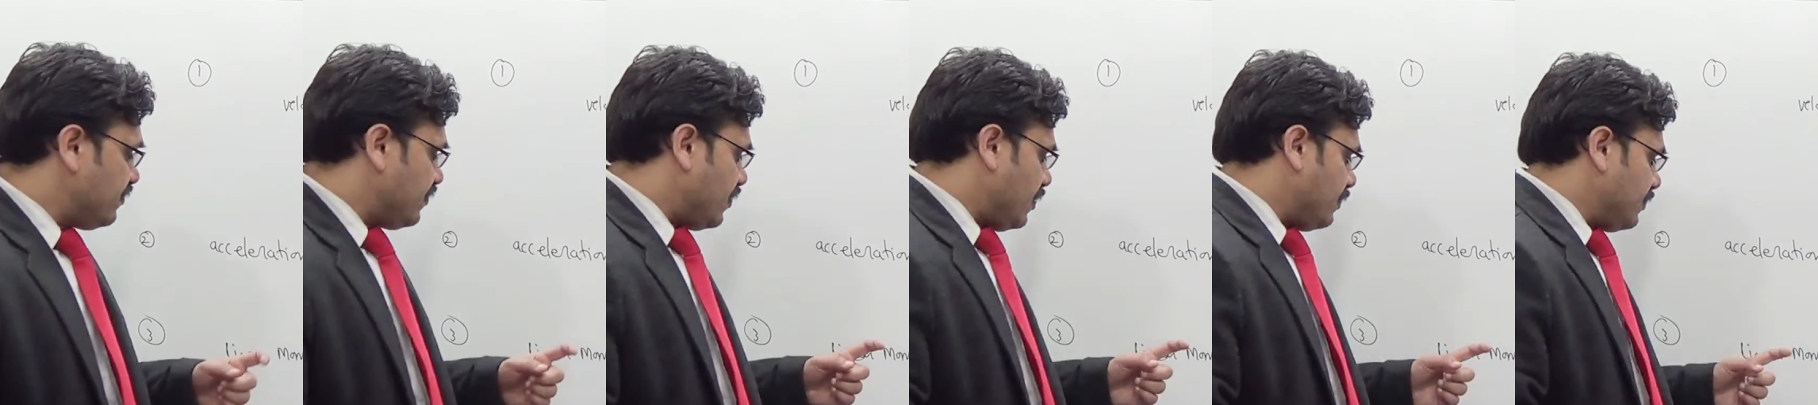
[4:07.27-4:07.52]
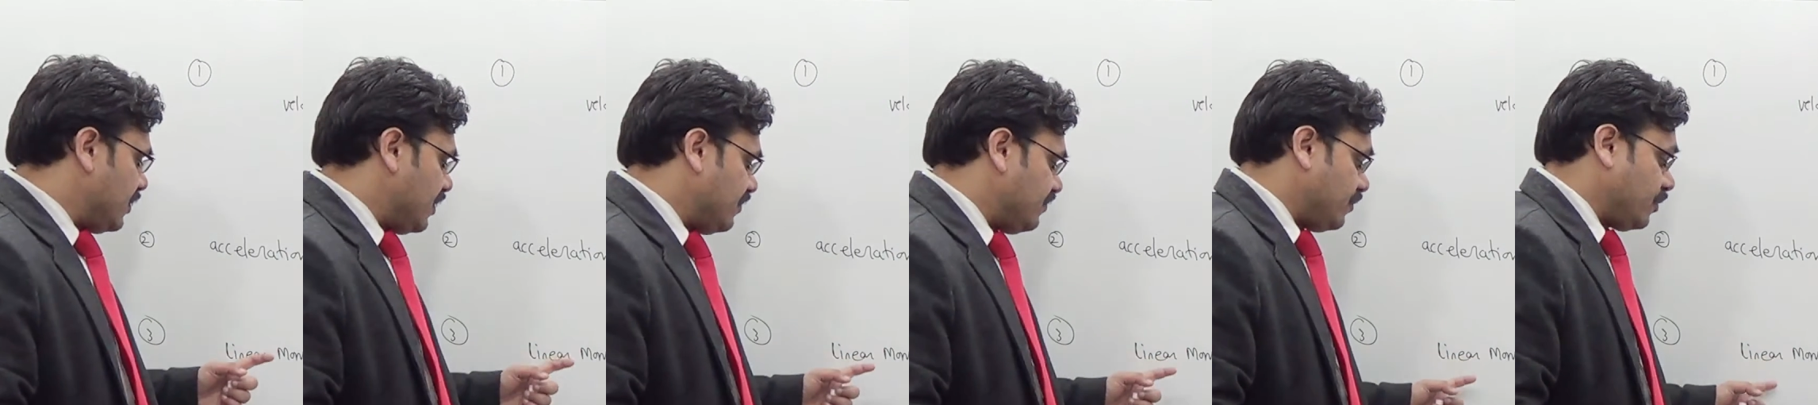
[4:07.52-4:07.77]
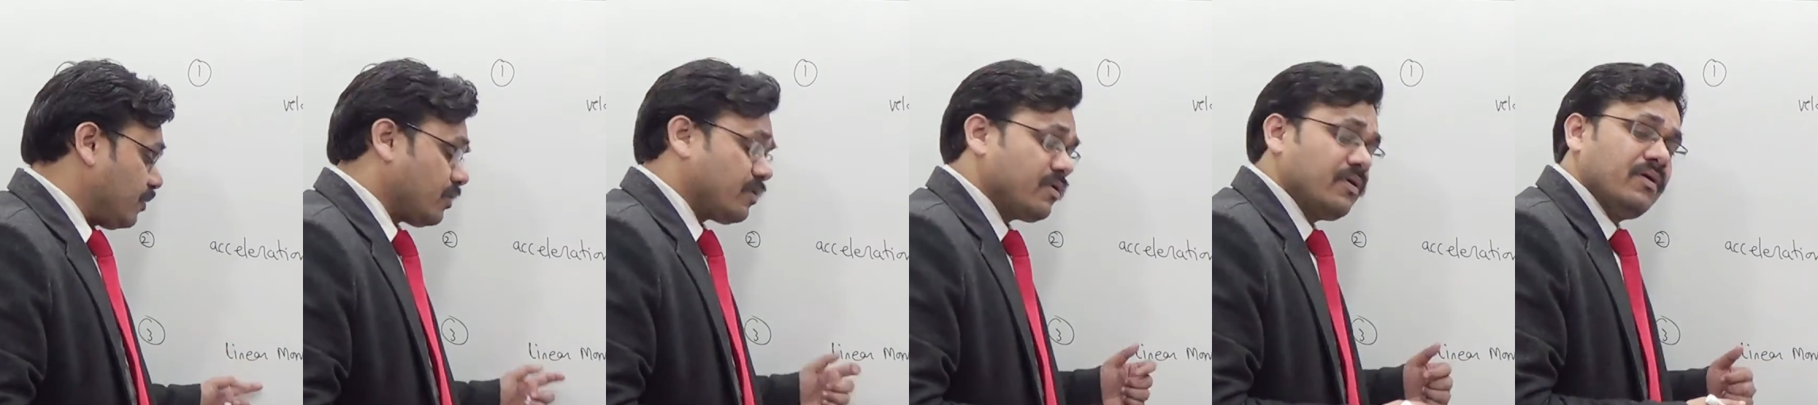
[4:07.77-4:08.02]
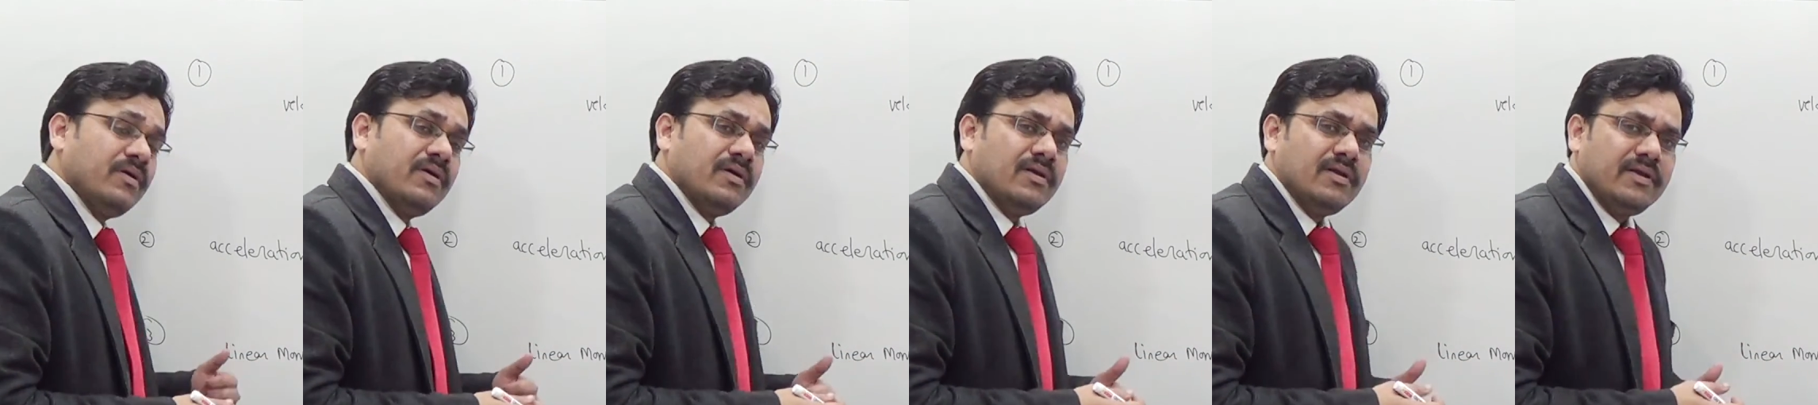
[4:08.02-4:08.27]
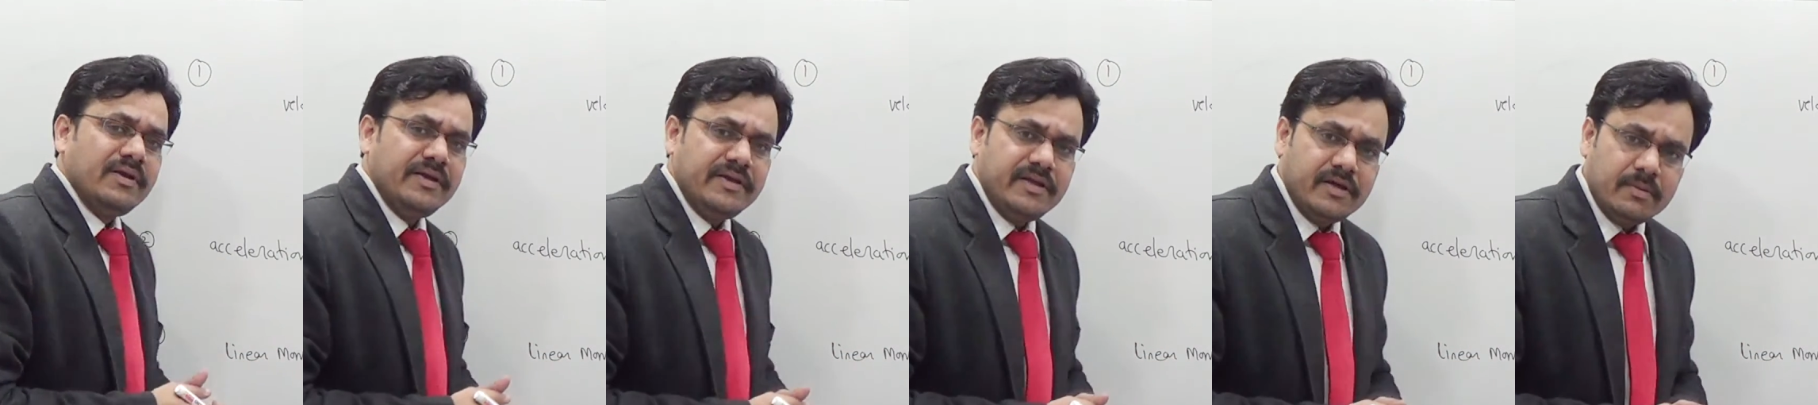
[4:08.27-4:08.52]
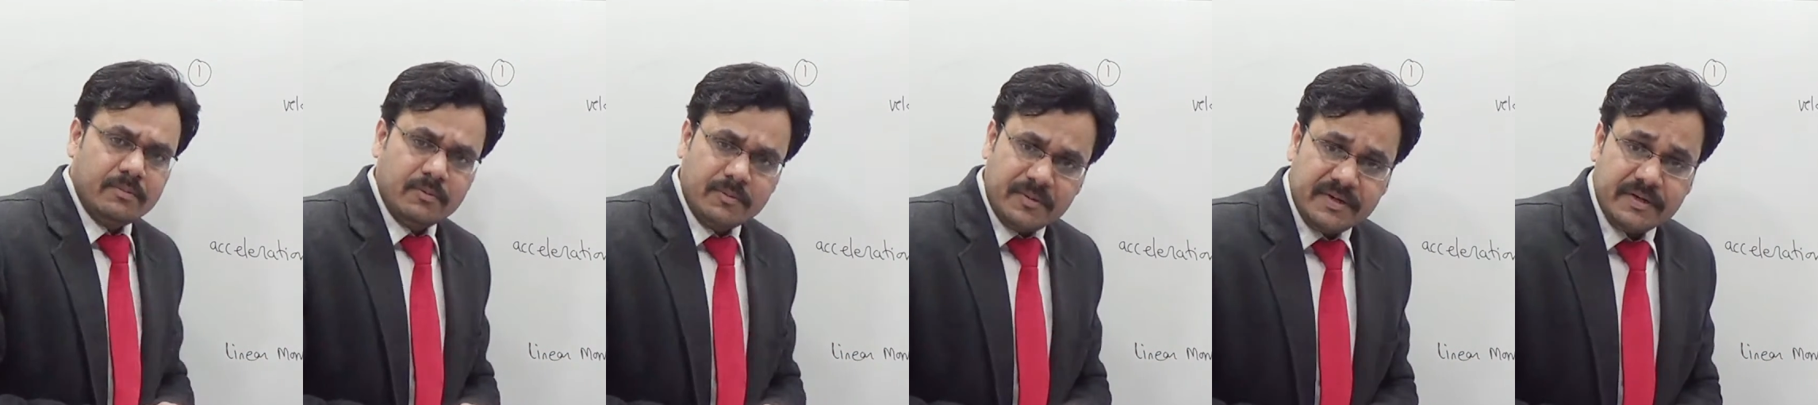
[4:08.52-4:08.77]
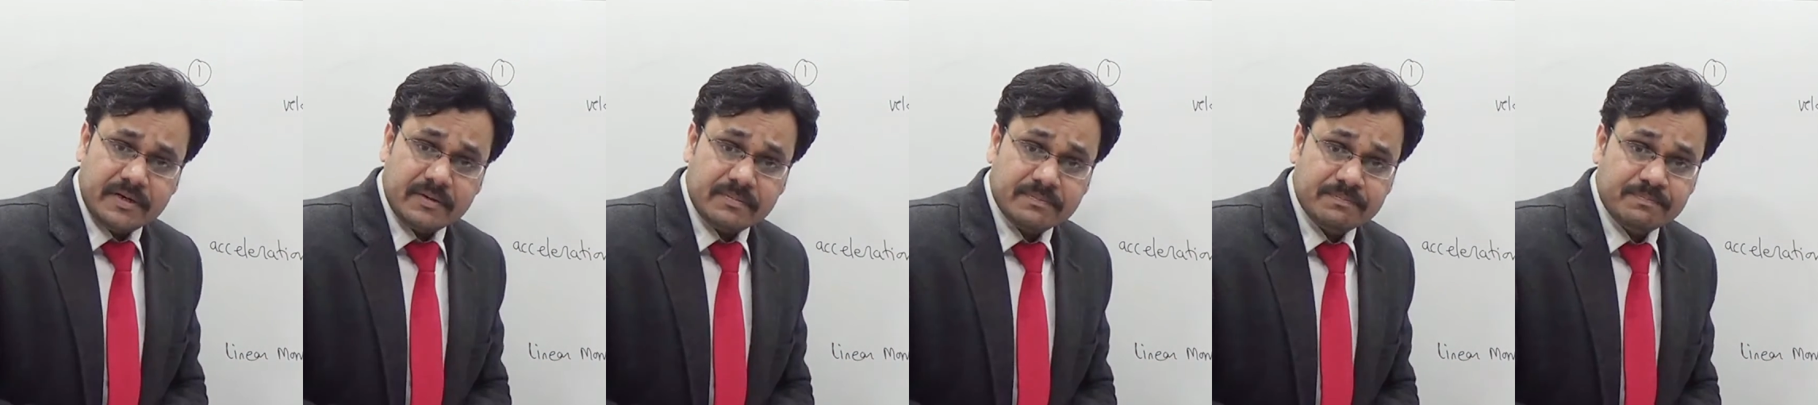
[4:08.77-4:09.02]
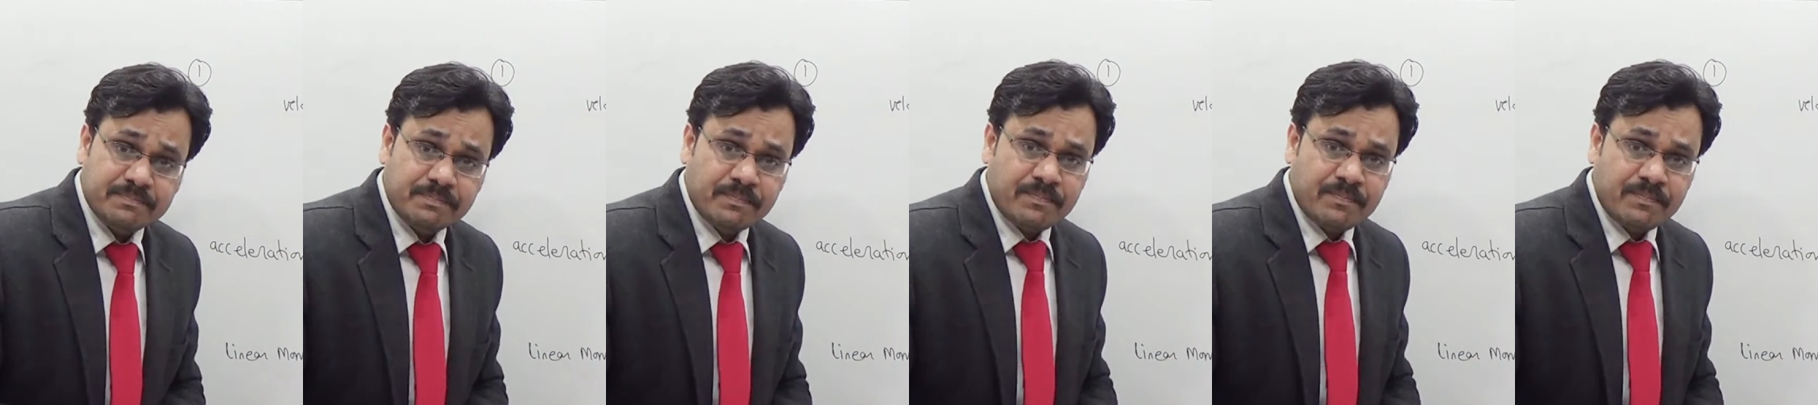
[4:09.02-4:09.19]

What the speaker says: formula for linear momentum.